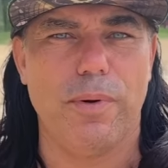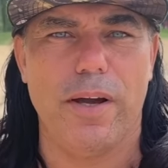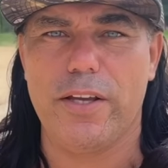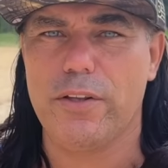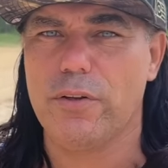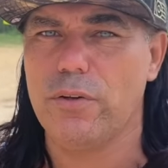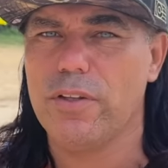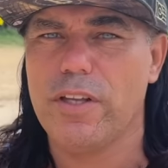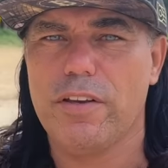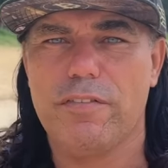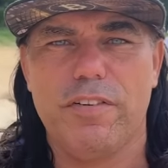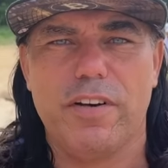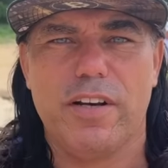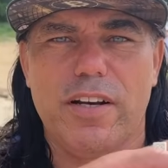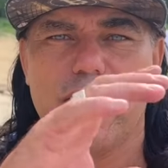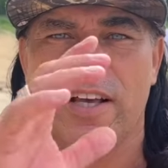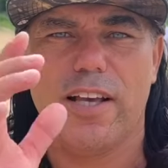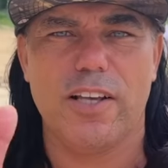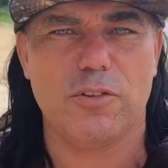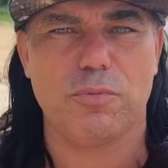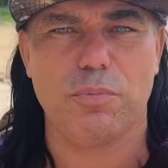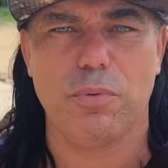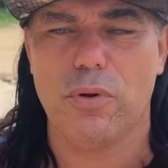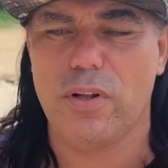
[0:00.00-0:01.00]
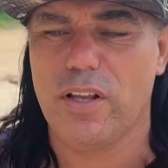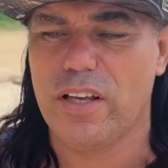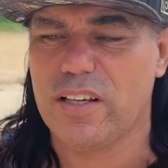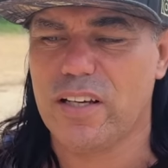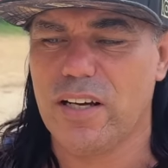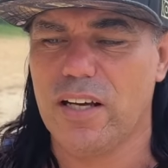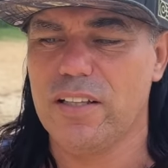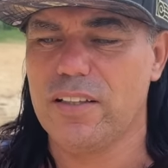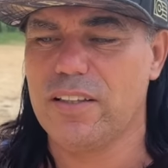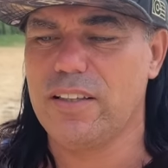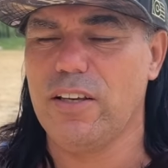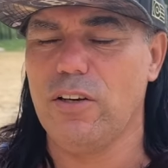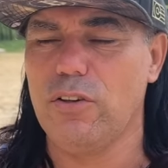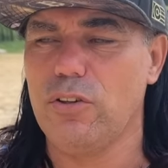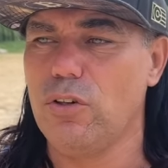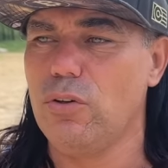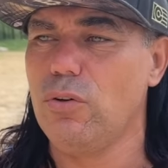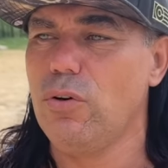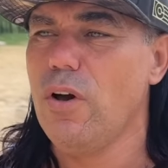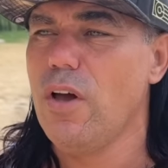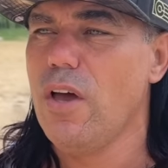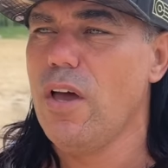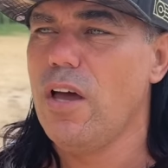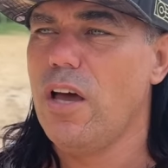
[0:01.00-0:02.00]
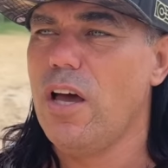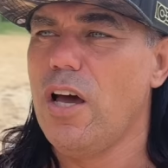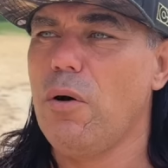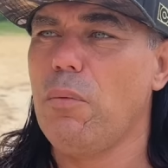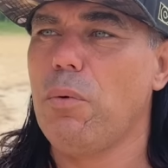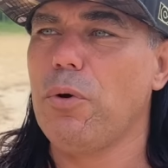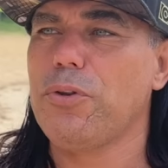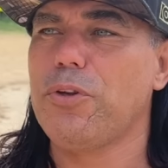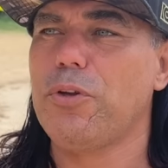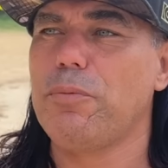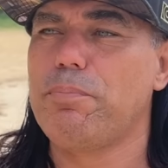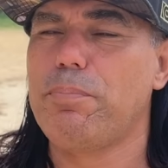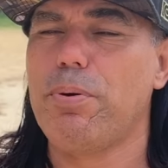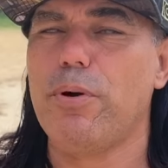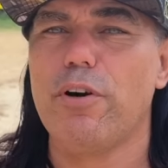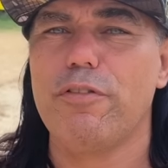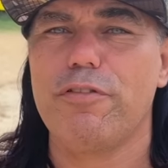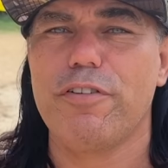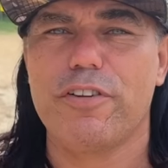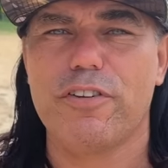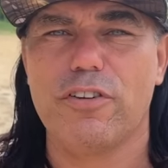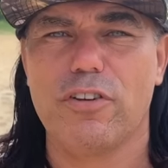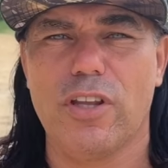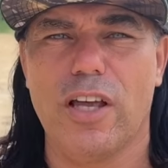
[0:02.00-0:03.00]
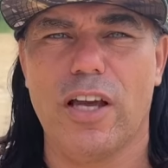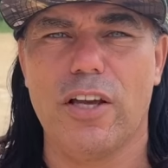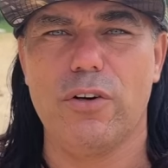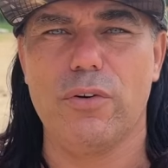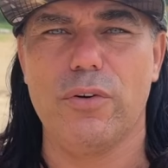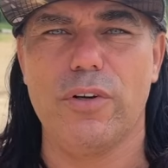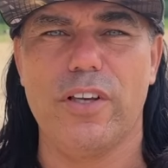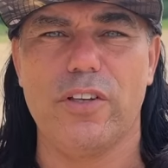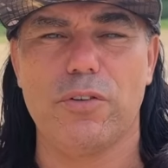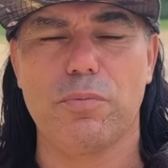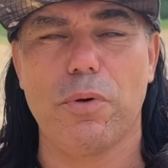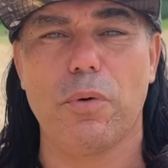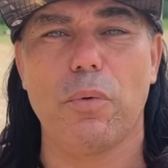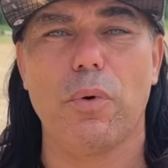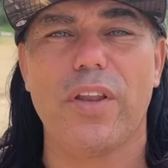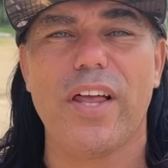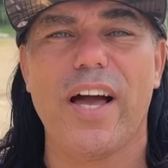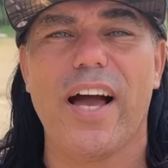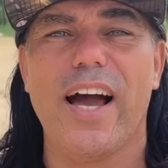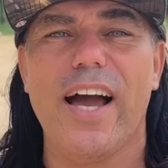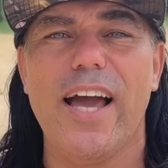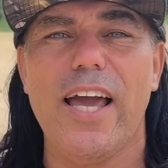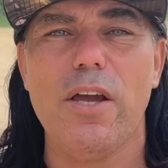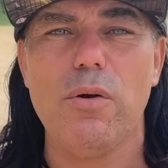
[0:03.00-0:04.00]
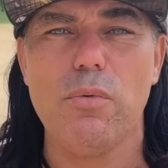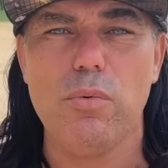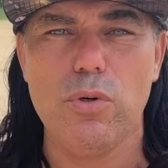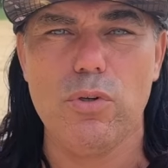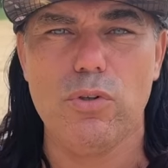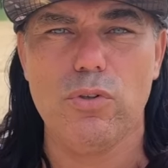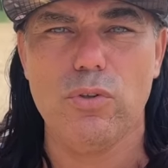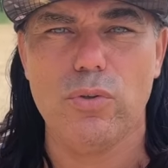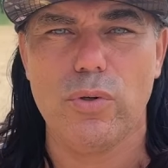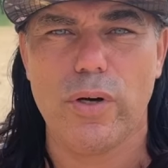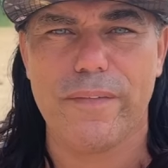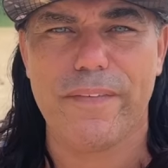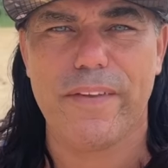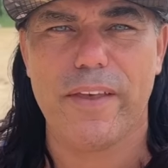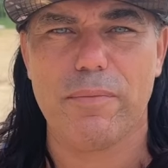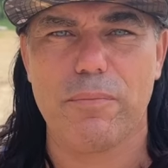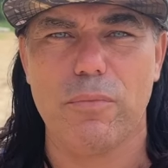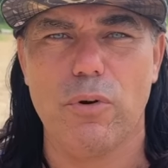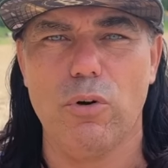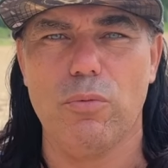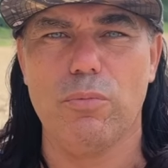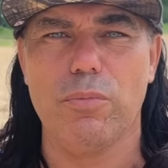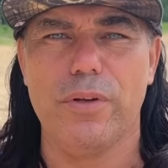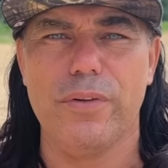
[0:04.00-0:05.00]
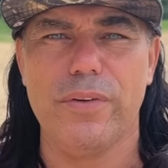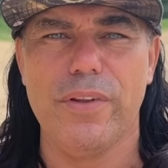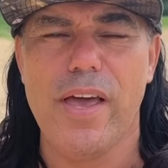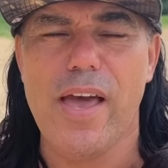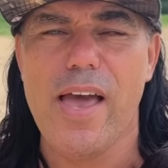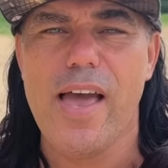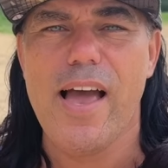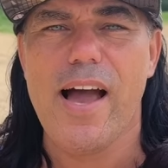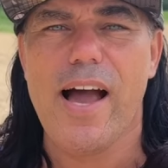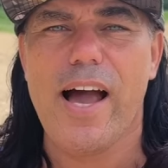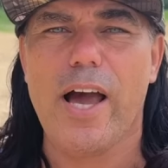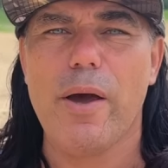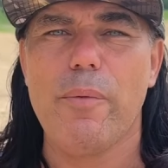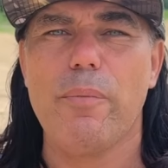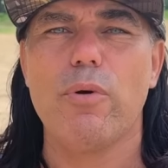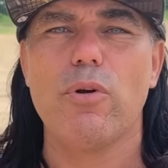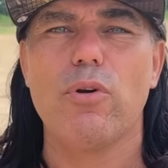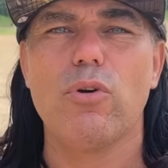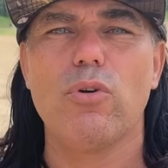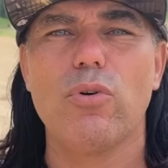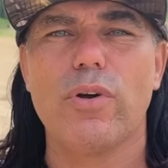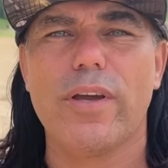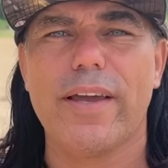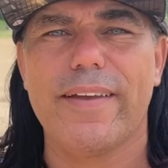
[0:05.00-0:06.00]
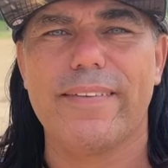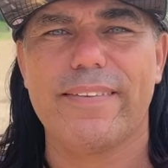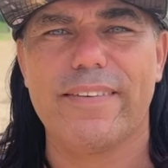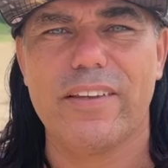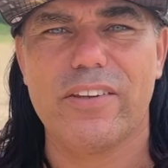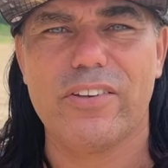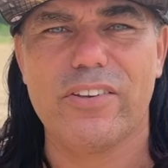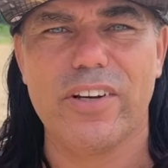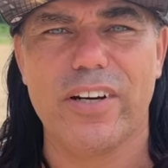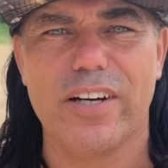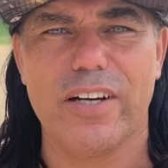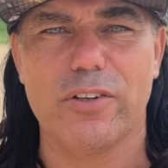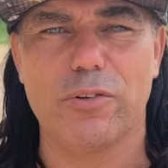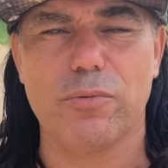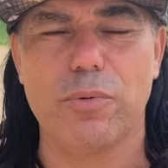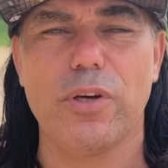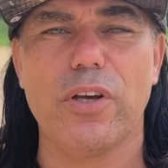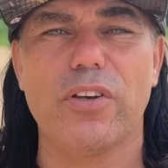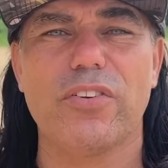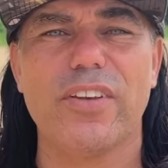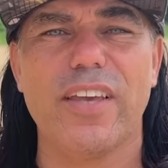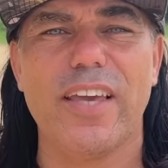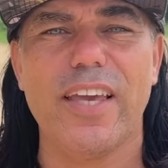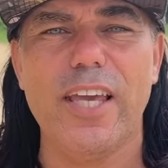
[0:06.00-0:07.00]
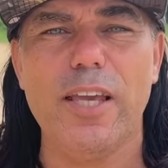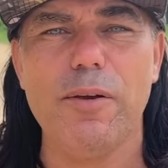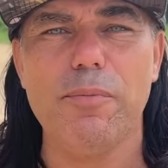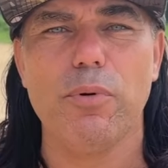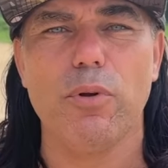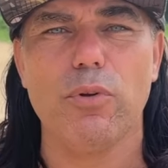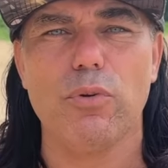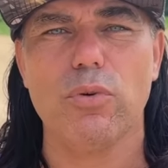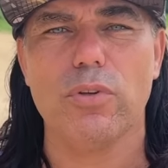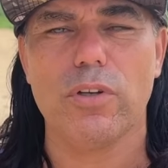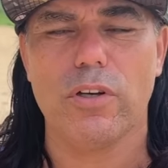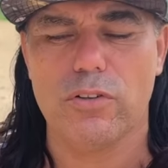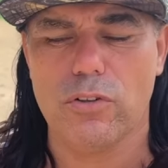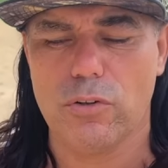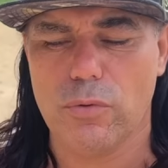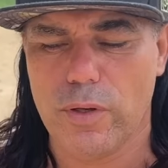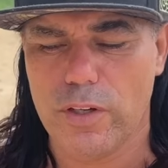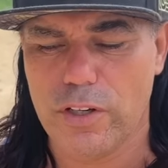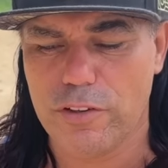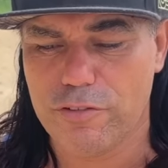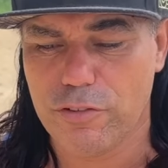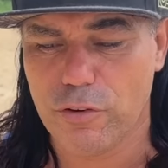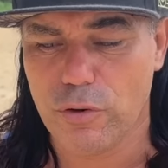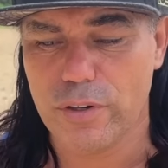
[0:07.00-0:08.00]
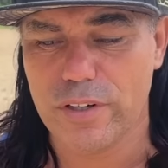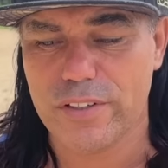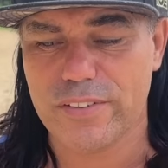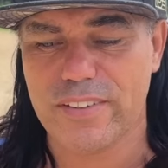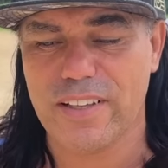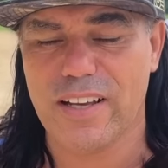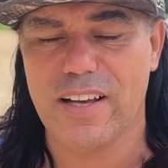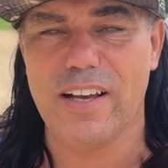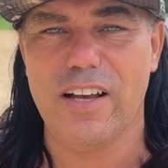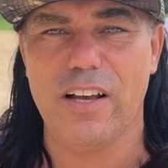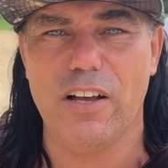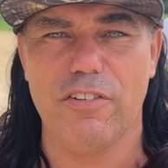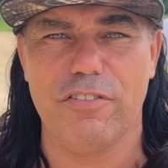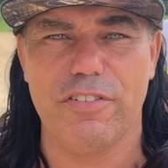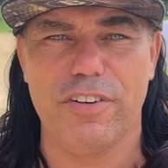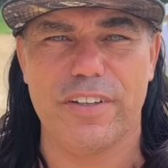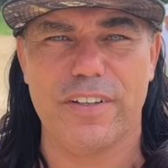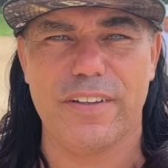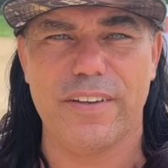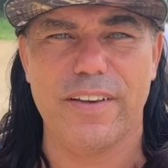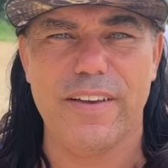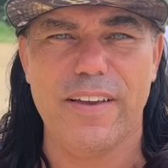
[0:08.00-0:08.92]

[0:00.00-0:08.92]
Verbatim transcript: I don't have a glass ball. I can't tell you what the perfect scenario is. But what I would do at that moment, I would look at the charts, because April 2024 is the halving.